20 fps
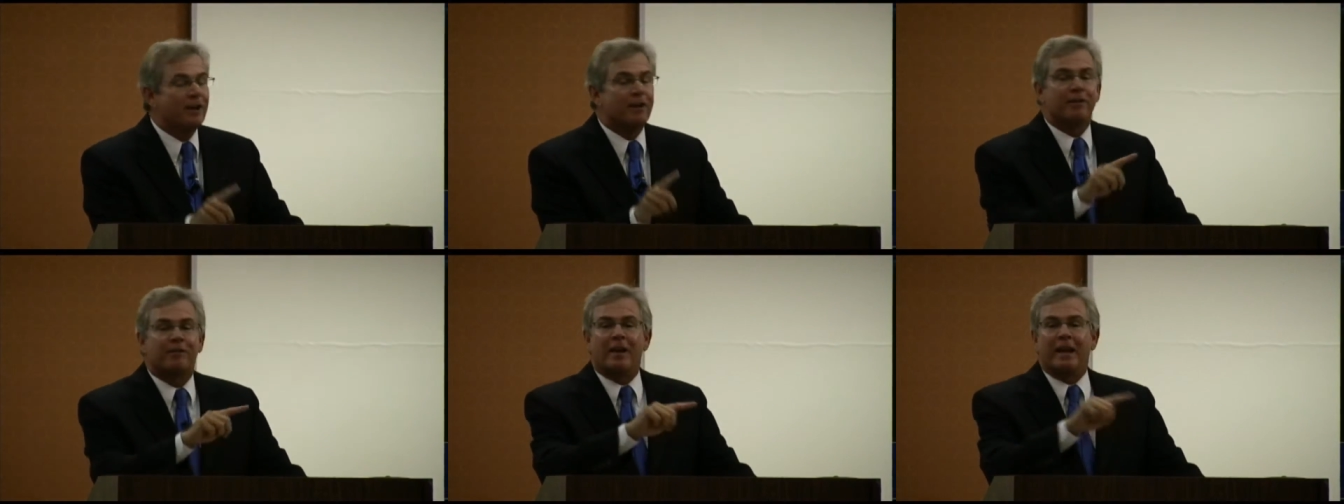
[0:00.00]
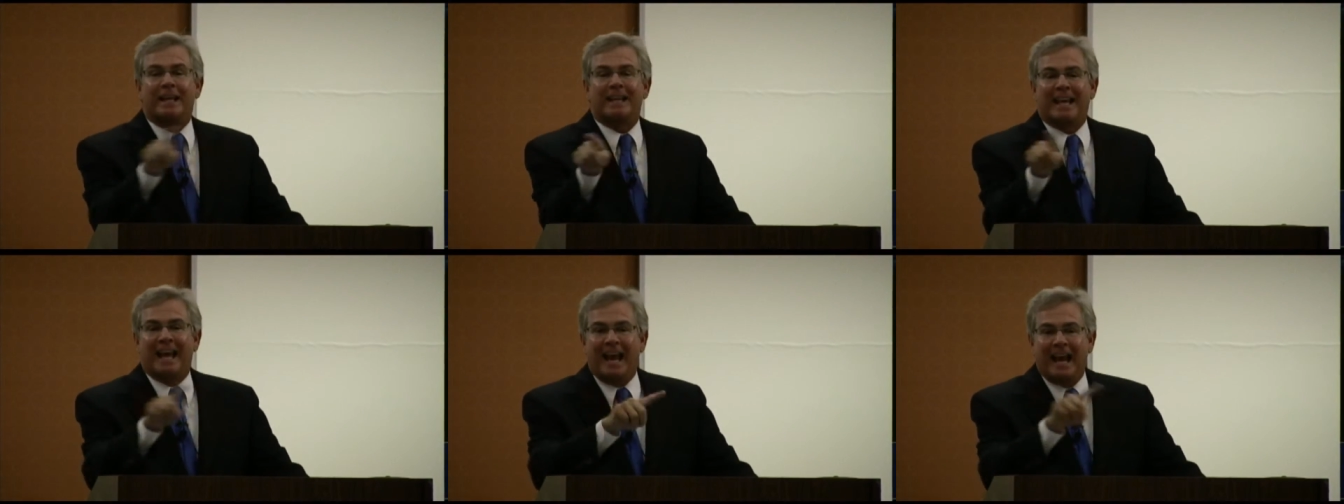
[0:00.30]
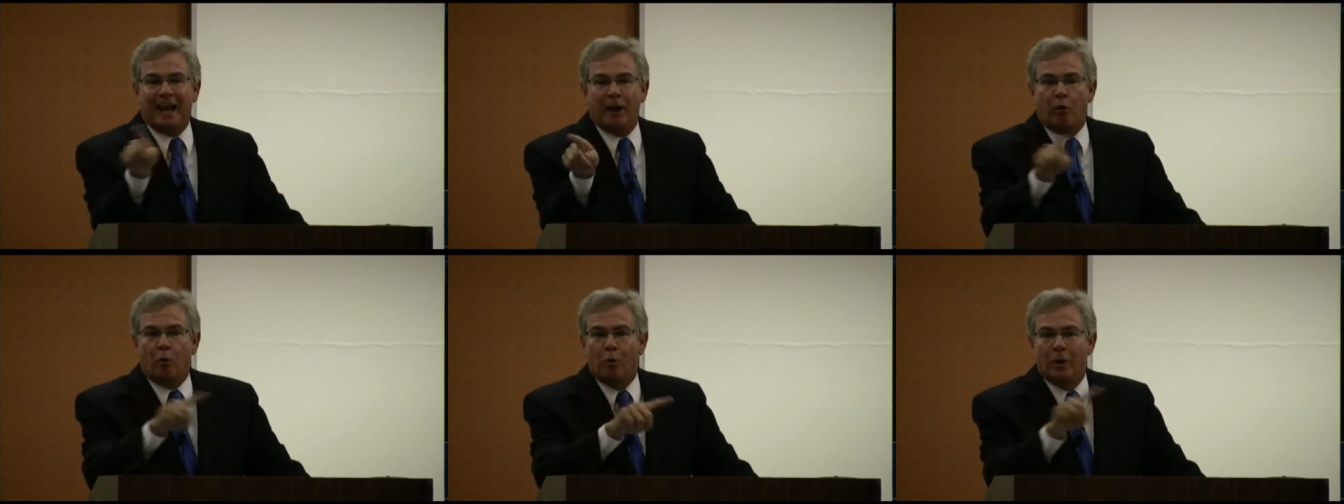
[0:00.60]
They
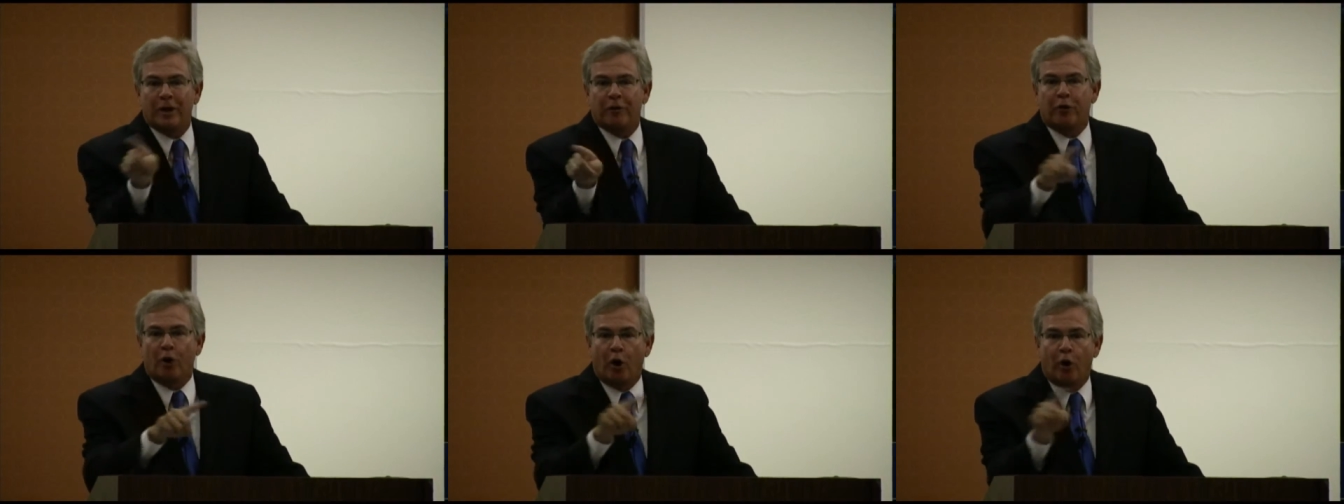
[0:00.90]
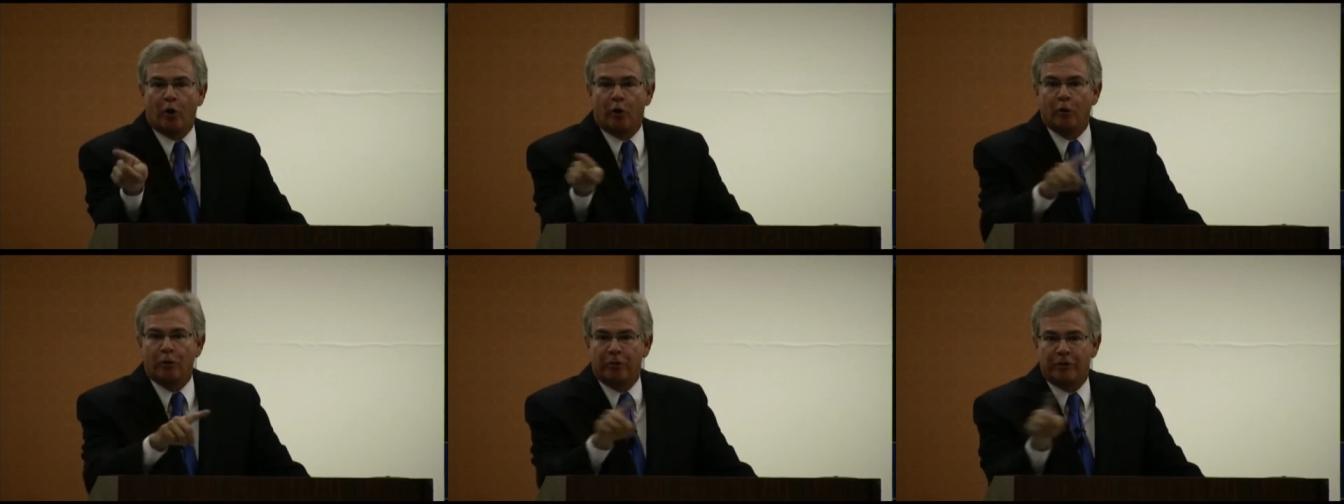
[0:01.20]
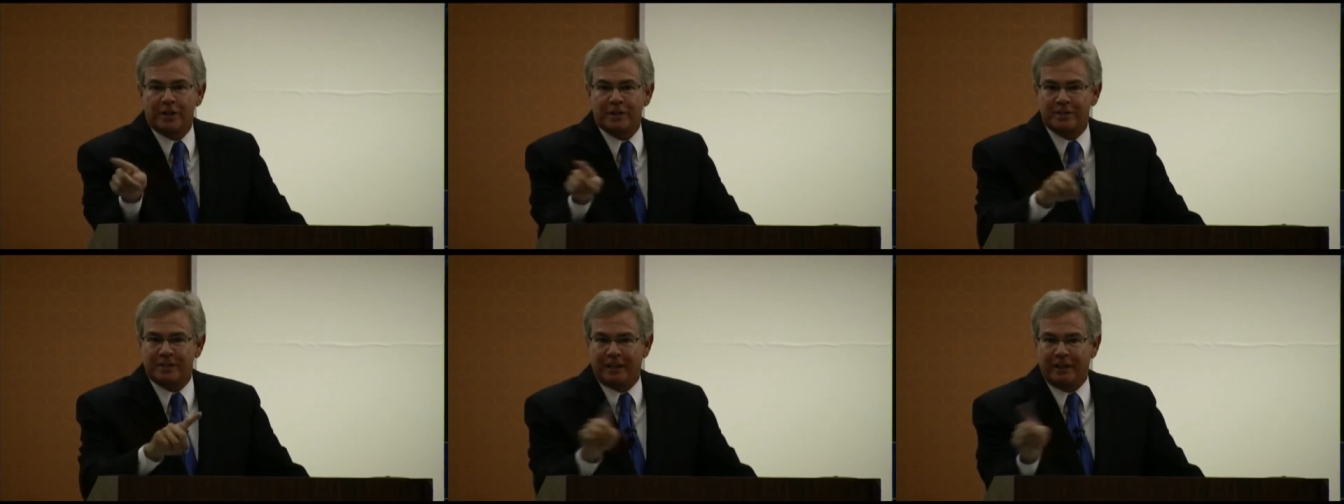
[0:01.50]
can't withhold
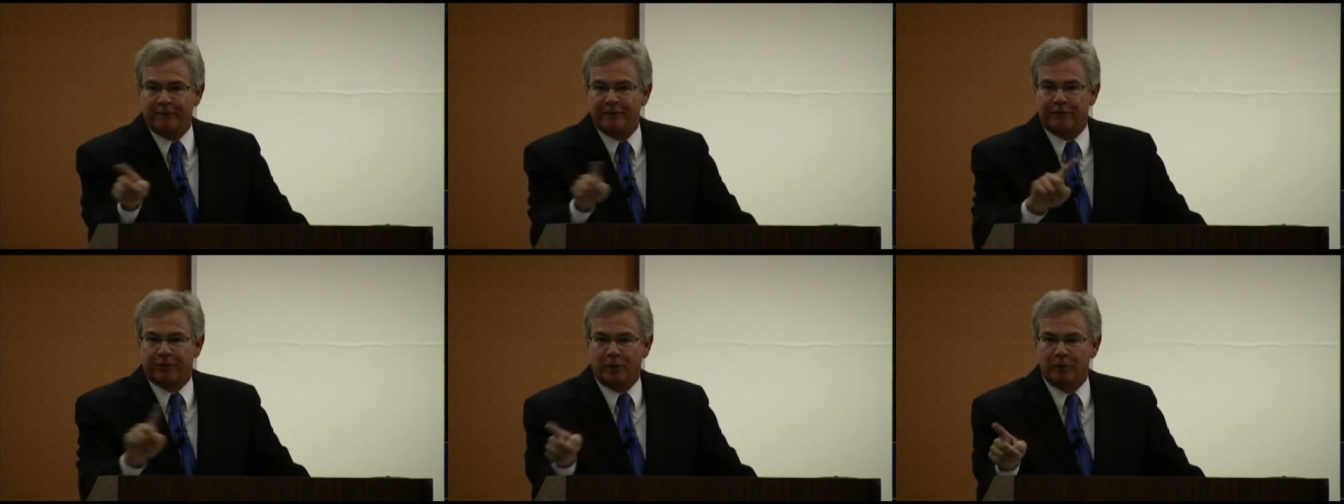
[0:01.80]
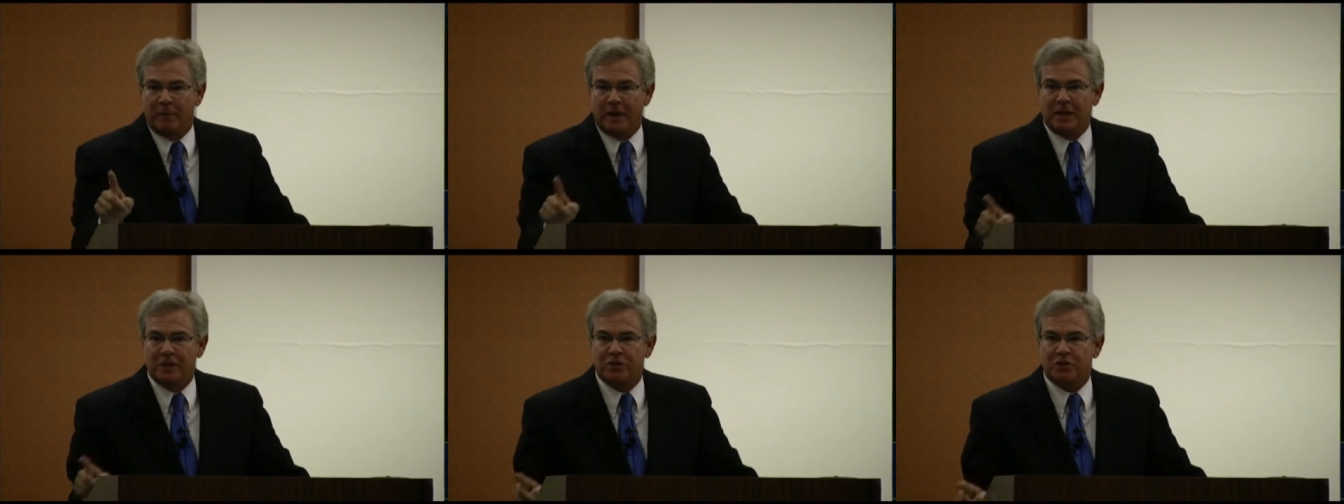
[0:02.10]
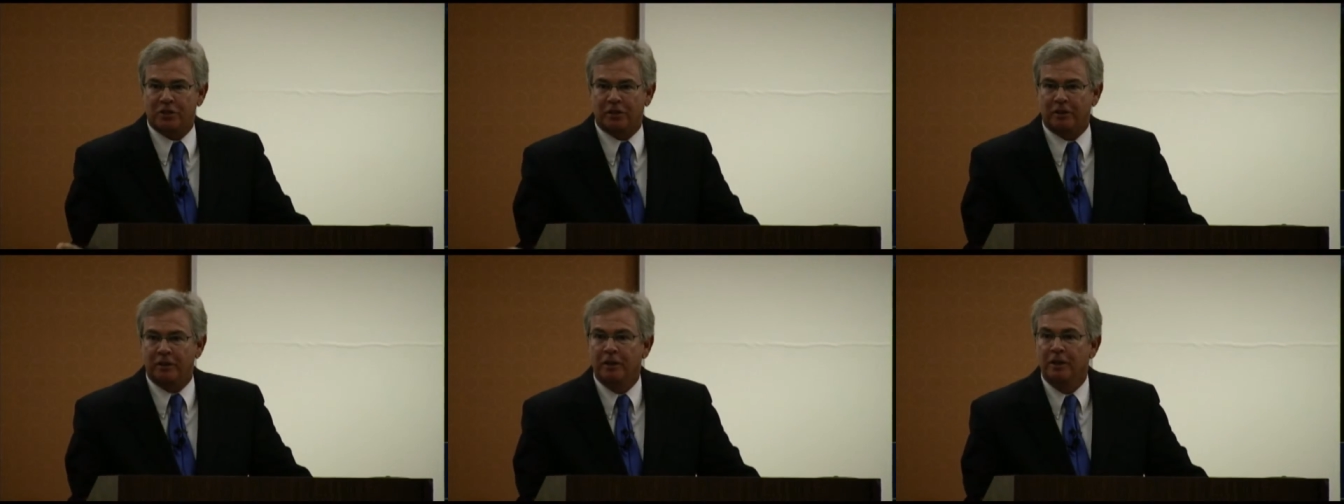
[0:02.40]
this
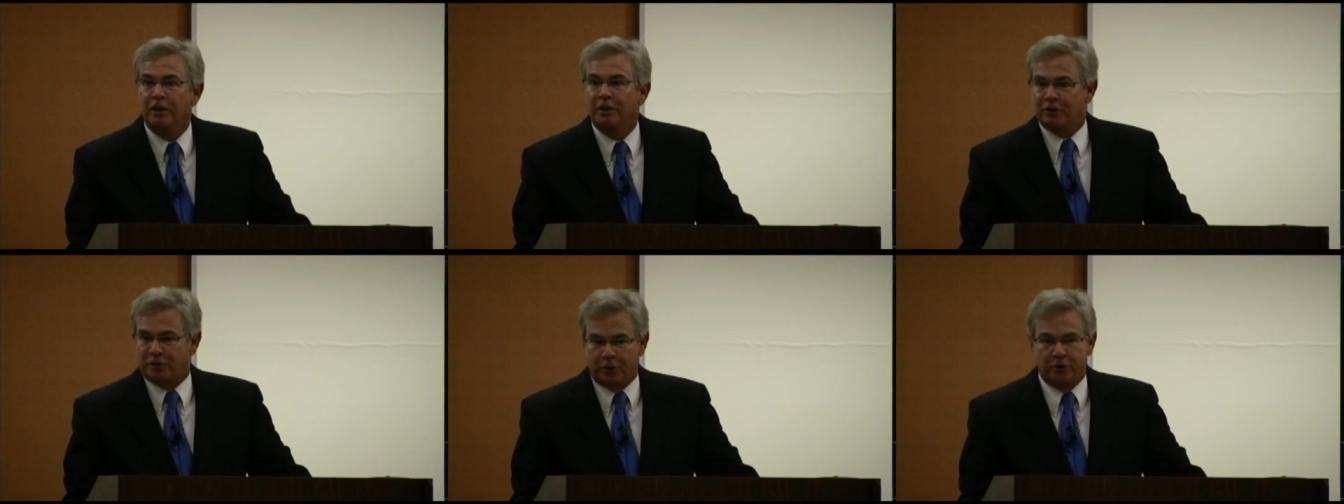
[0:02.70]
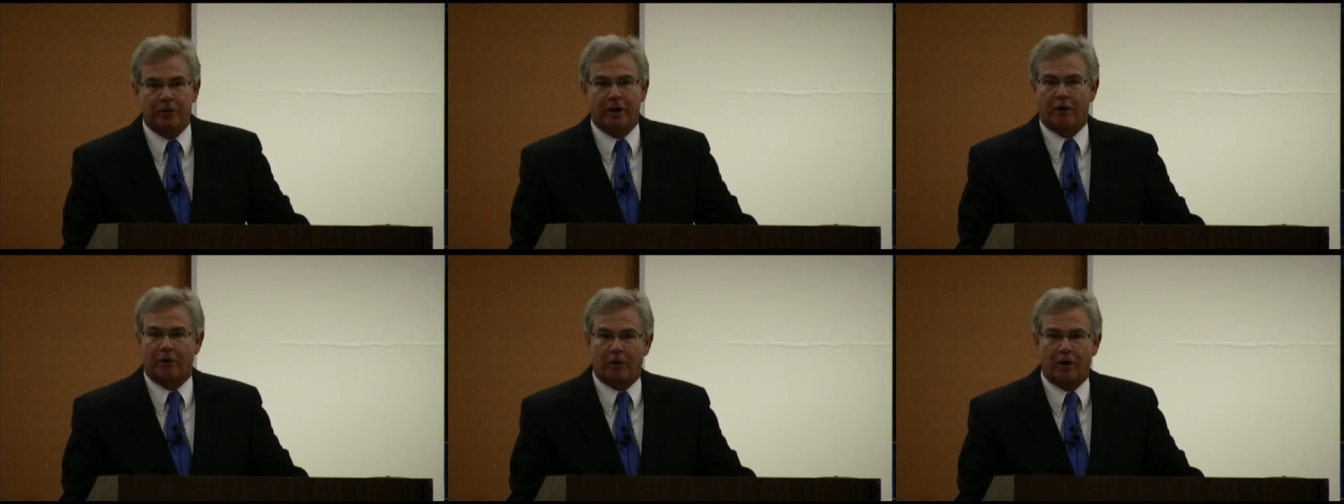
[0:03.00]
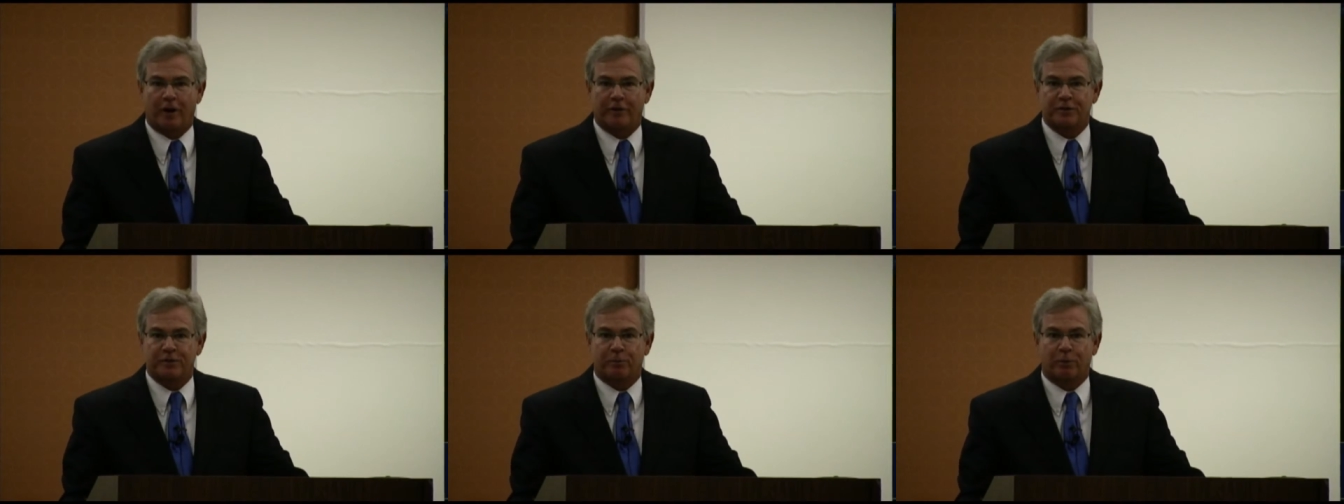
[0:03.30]
information to their
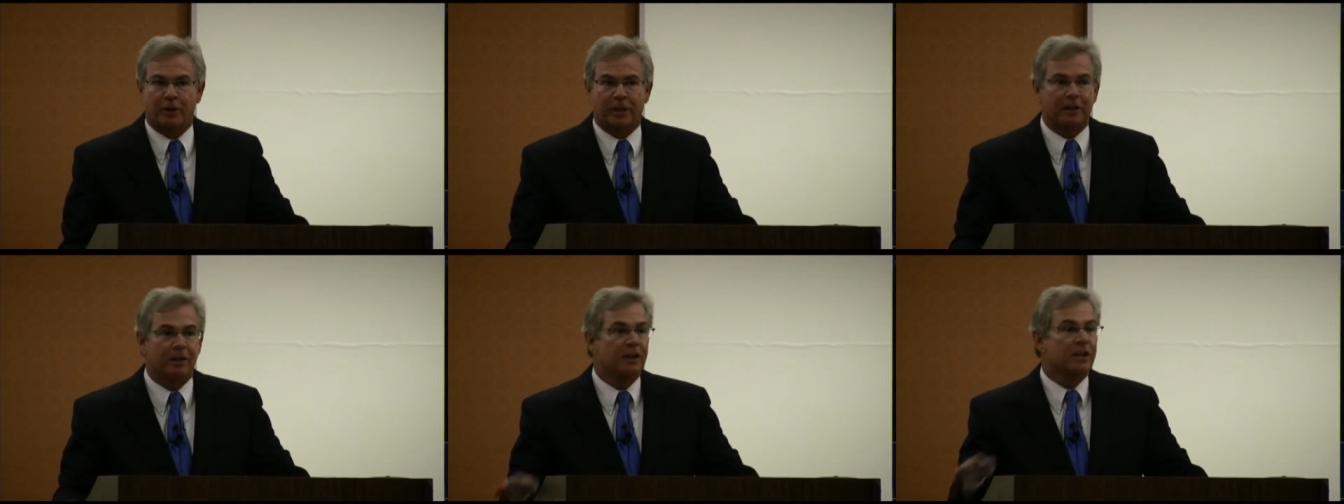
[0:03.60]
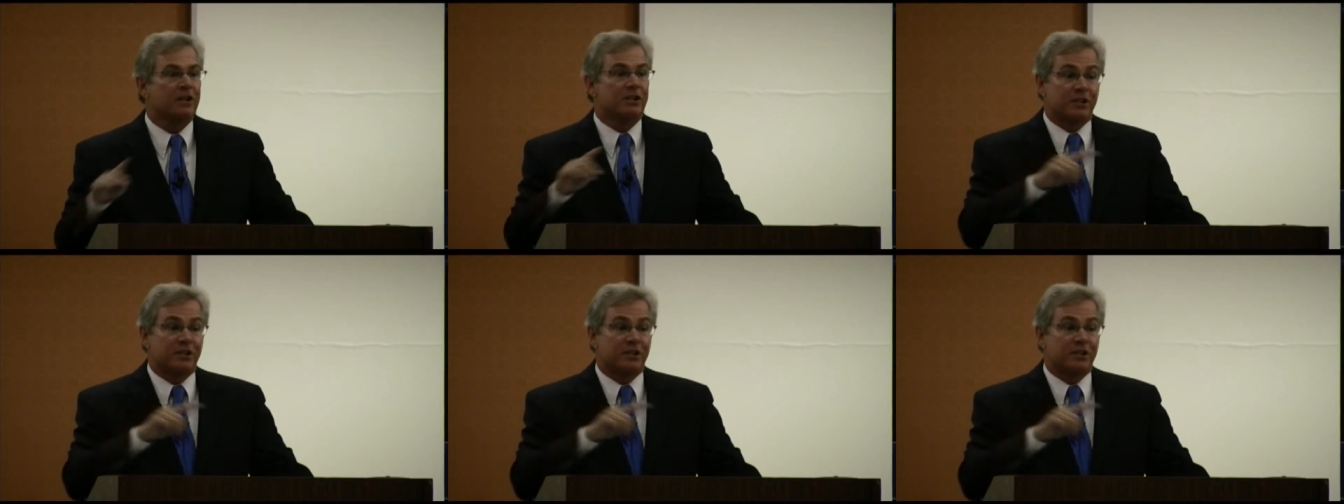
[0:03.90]
offspring.